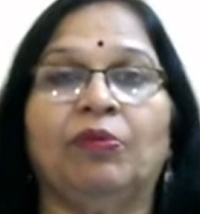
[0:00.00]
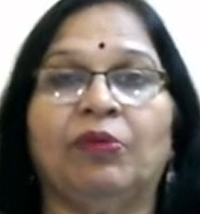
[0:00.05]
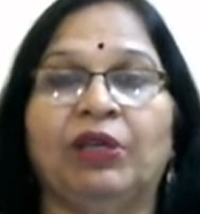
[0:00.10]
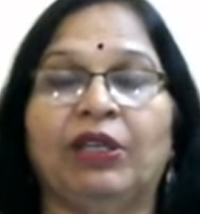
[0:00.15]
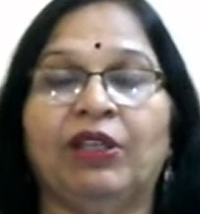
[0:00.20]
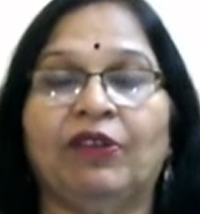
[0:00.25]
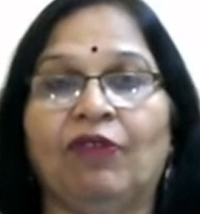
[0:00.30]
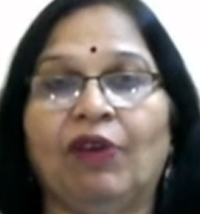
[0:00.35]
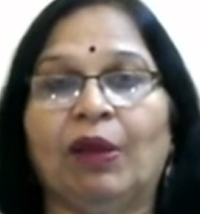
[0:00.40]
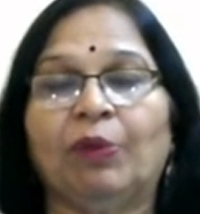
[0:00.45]

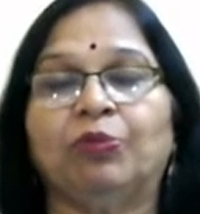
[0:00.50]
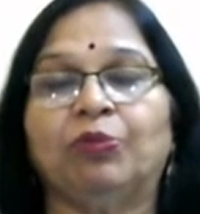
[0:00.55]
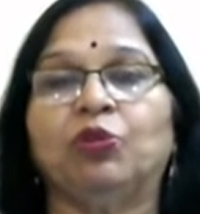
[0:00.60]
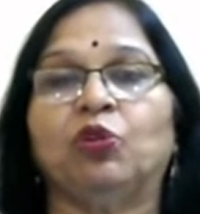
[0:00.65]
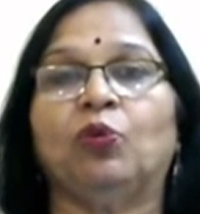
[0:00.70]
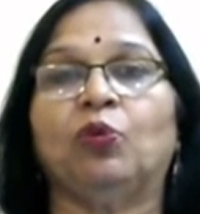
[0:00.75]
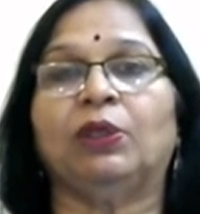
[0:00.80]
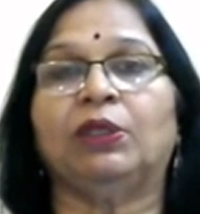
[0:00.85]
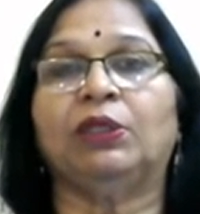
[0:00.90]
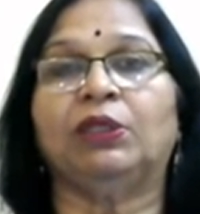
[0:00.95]
developed
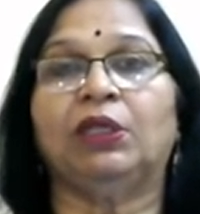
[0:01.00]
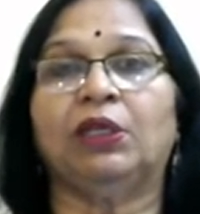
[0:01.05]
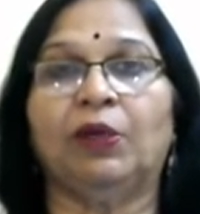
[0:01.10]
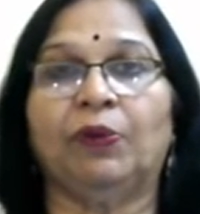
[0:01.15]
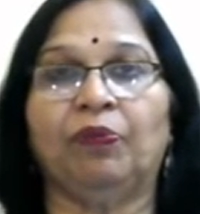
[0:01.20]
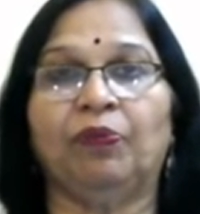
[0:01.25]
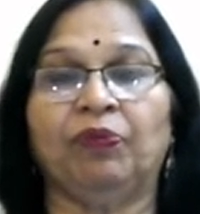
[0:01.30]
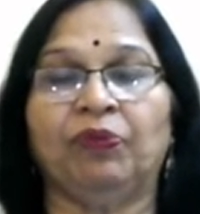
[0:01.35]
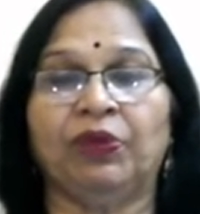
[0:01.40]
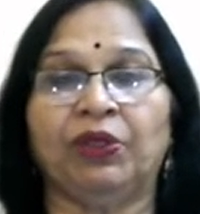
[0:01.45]
over
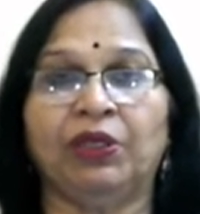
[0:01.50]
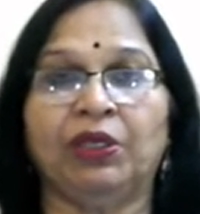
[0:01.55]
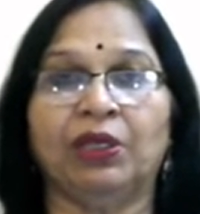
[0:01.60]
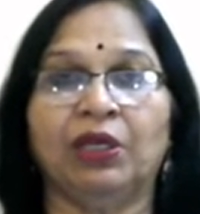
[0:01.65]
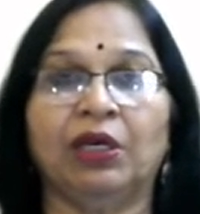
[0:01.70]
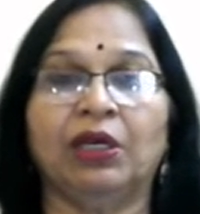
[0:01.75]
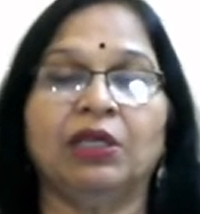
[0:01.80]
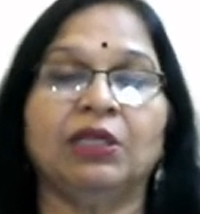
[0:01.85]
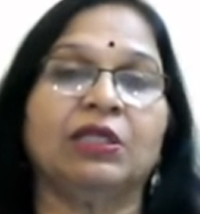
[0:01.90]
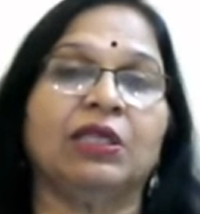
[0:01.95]
the
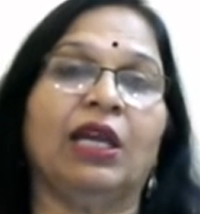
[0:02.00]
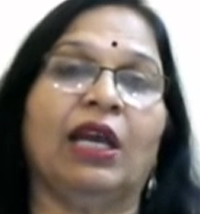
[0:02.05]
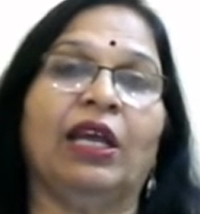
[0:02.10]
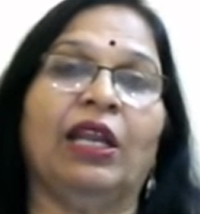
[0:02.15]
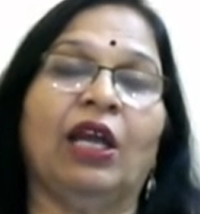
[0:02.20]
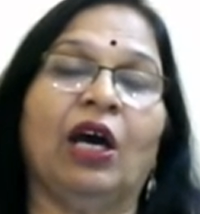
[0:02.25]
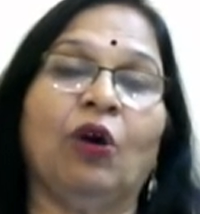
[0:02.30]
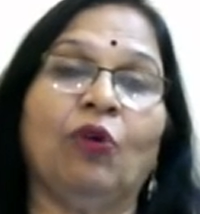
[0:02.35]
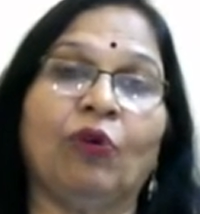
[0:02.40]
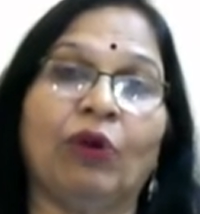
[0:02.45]
years
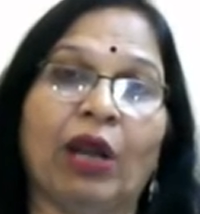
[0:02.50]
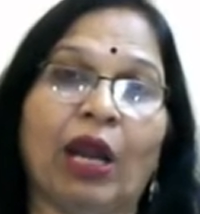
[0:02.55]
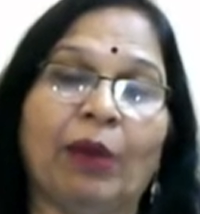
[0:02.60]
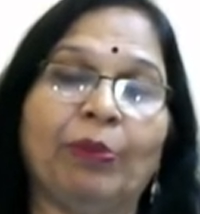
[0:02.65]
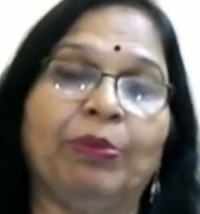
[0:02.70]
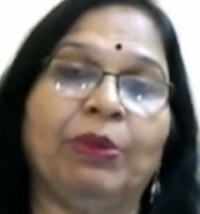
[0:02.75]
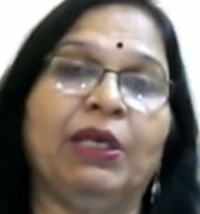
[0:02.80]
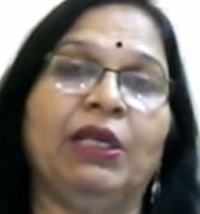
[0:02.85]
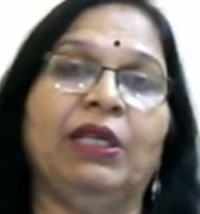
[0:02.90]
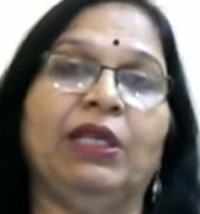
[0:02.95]
and how
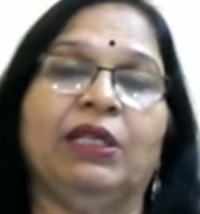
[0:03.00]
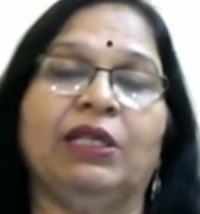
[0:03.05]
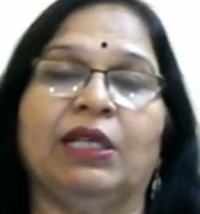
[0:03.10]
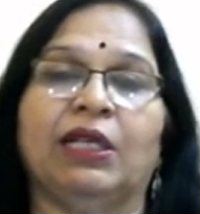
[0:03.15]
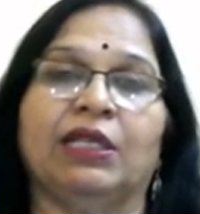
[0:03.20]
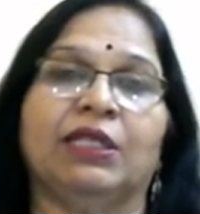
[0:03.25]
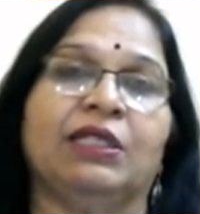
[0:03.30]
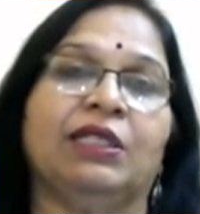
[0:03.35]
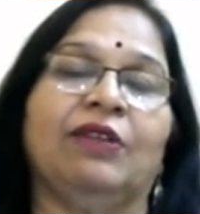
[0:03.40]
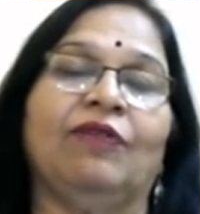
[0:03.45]
rapidly it
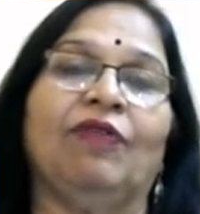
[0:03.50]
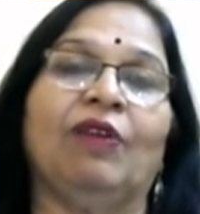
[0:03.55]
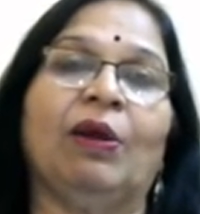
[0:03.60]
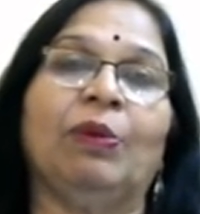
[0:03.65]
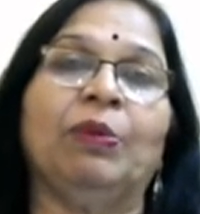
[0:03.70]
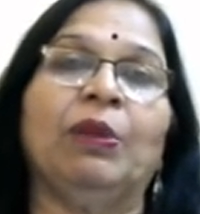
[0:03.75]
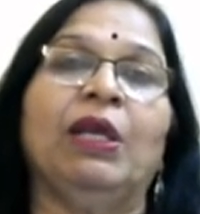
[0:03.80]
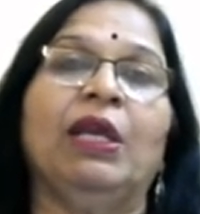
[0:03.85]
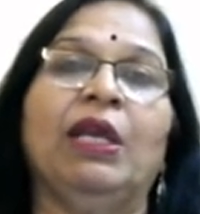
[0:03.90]
has developed,